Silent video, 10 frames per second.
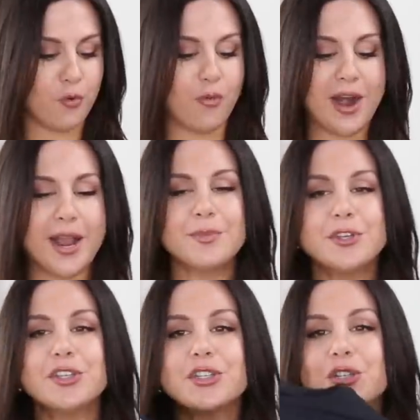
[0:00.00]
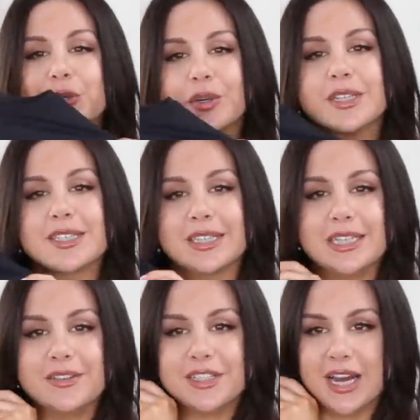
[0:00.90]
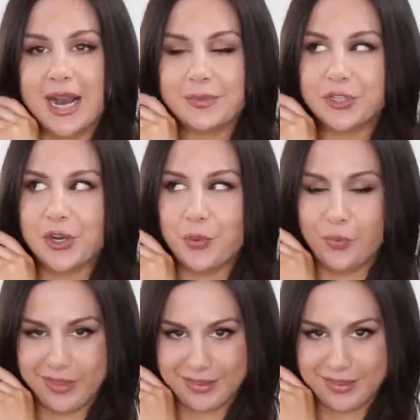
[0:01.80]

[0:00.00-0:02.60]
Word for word: Grabbed the short sleeve top to go with